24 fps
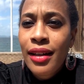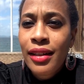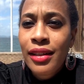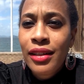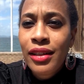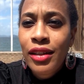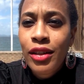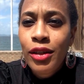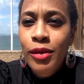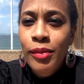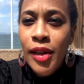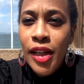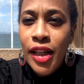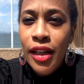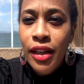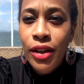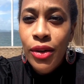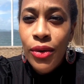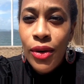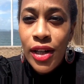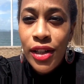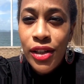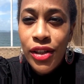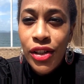ask too many
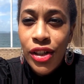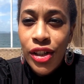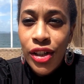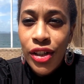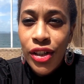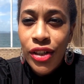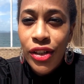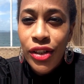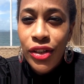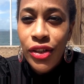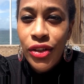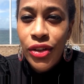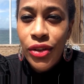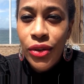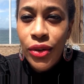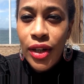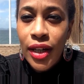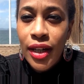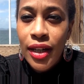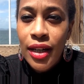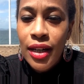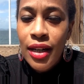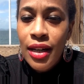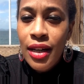questions,
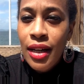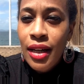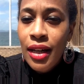or